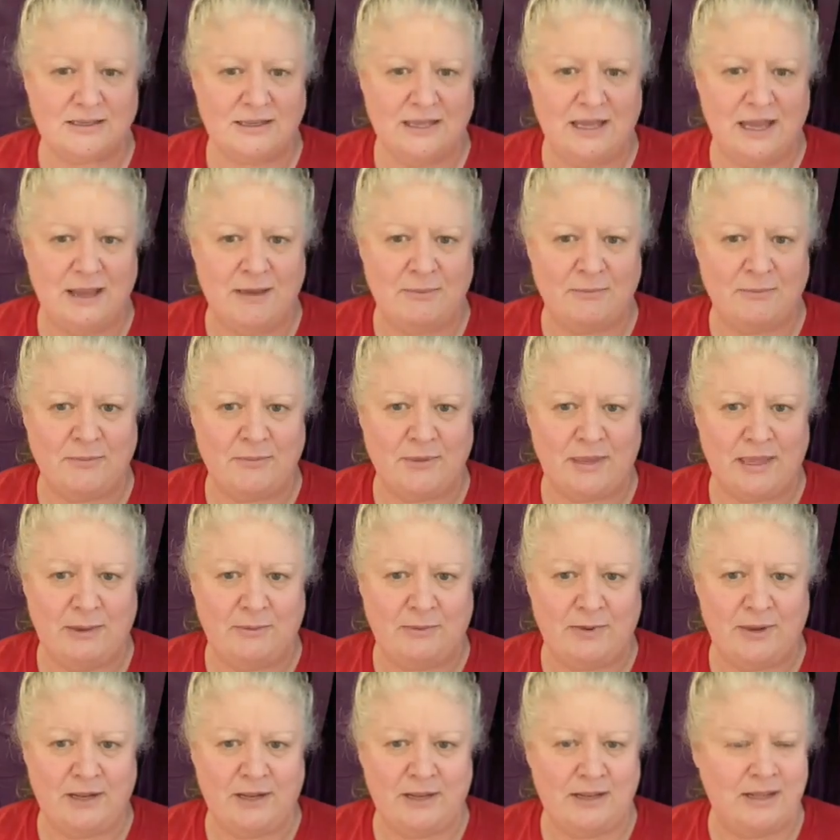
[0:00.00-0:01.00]
um,
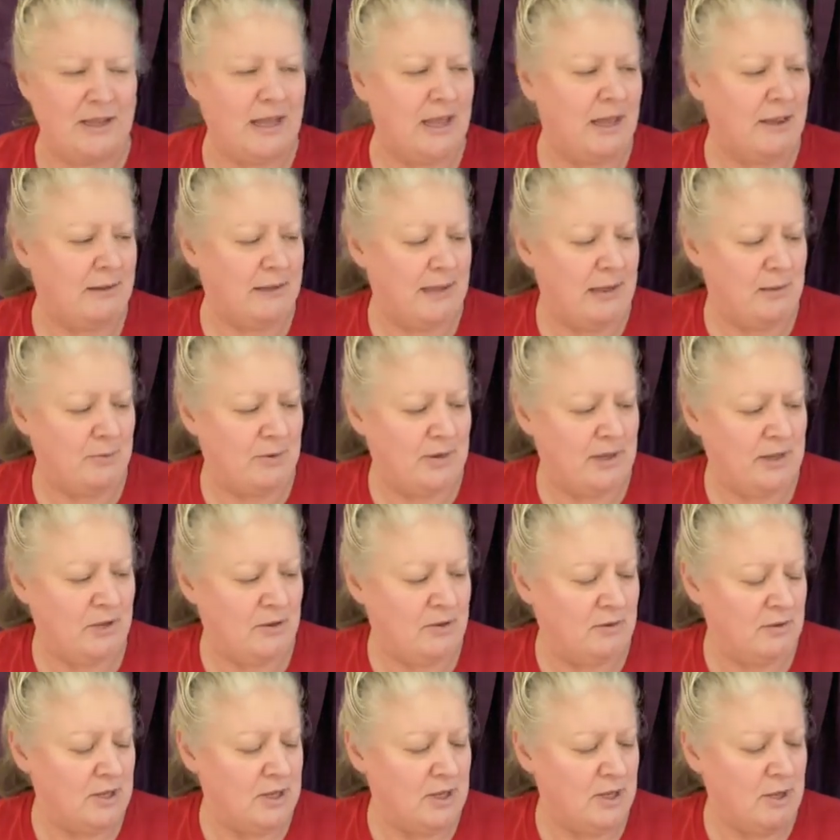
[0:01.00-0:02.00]
Gabrielle, uh,
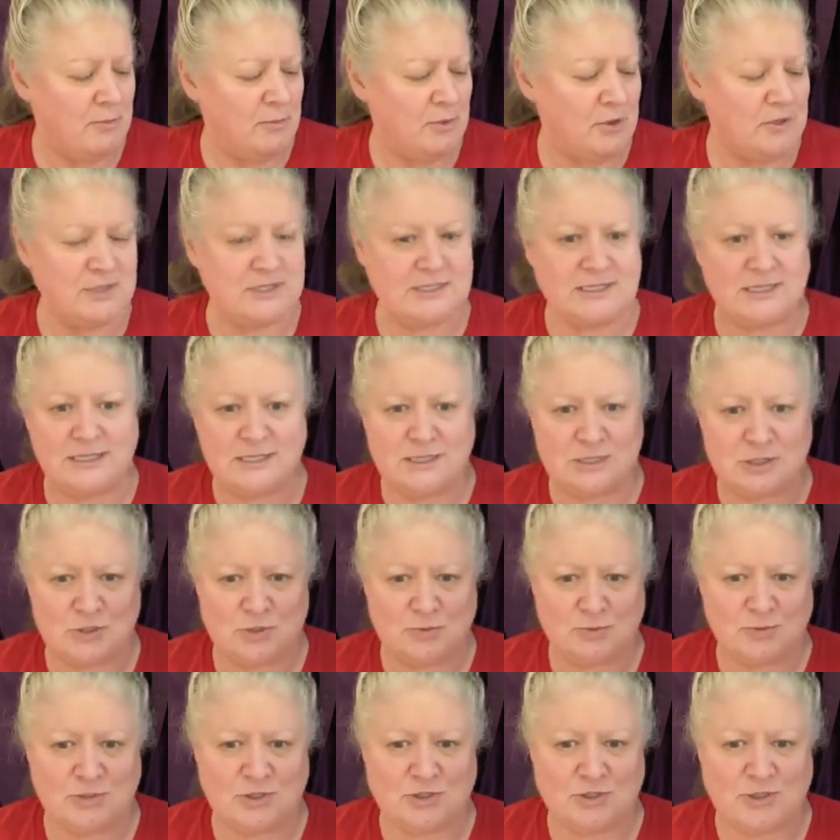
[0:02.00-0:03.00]
Gabrielle Bernstein
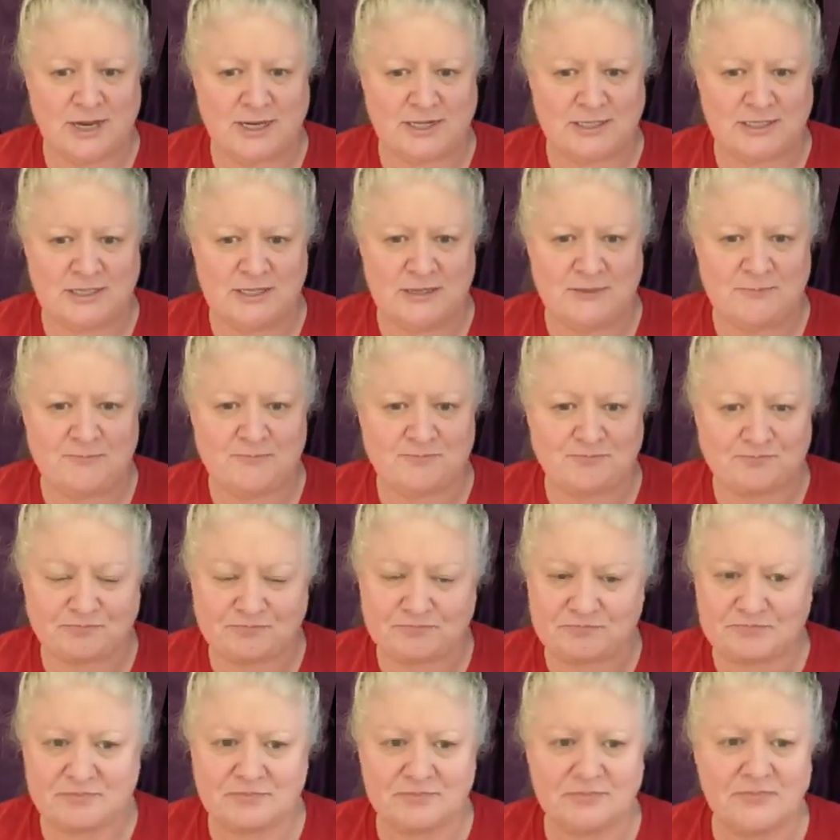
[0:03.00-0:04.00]
Super Attractor.
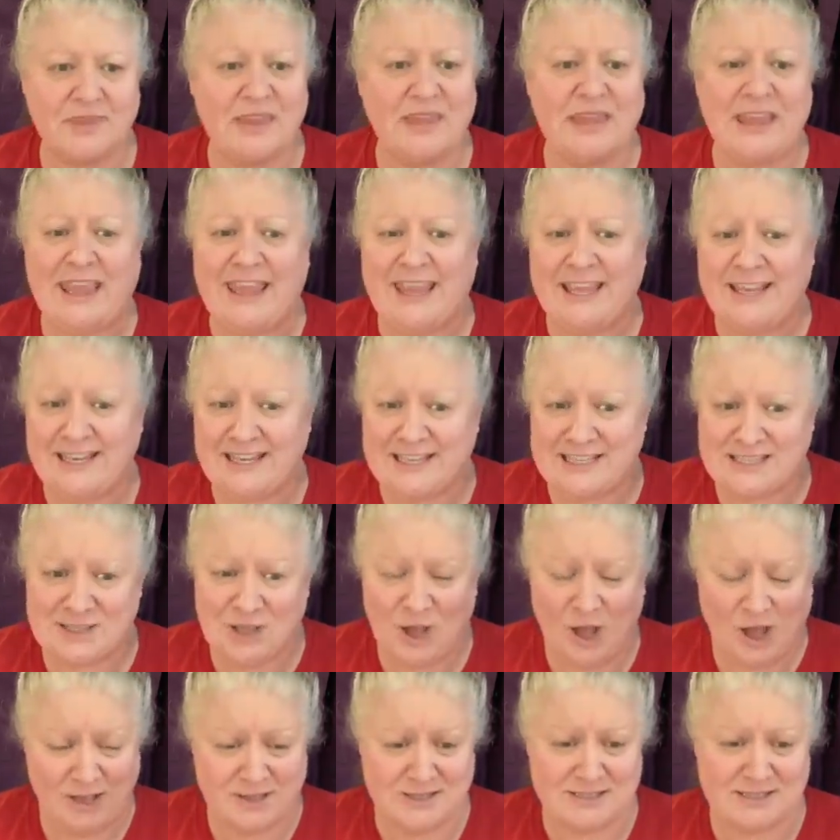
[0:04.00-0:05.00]
It is
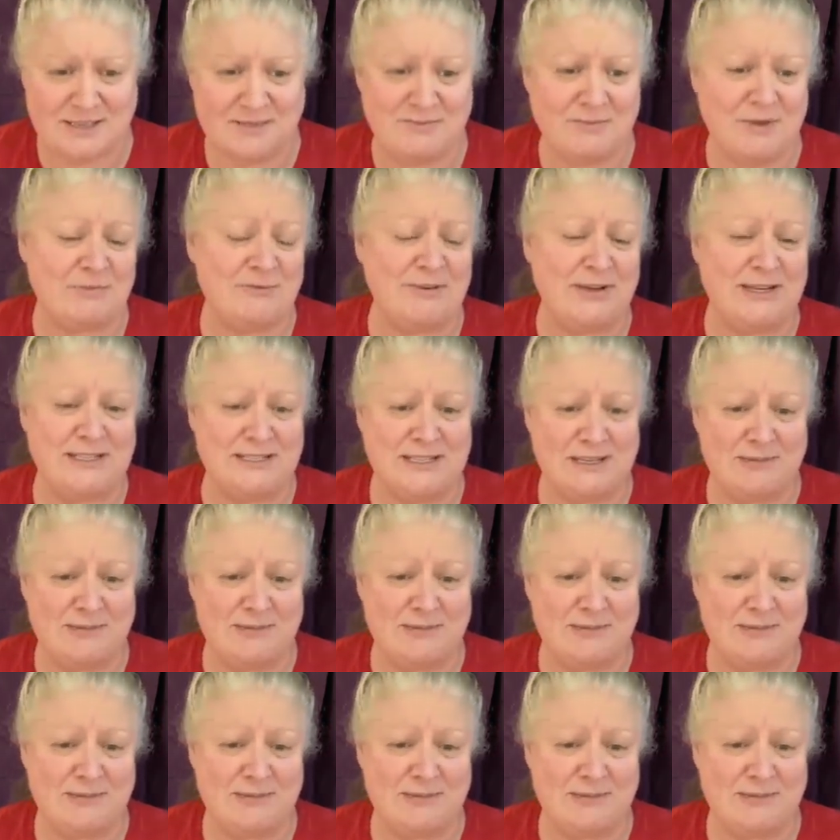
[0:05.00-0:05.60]
awesome. I'm reading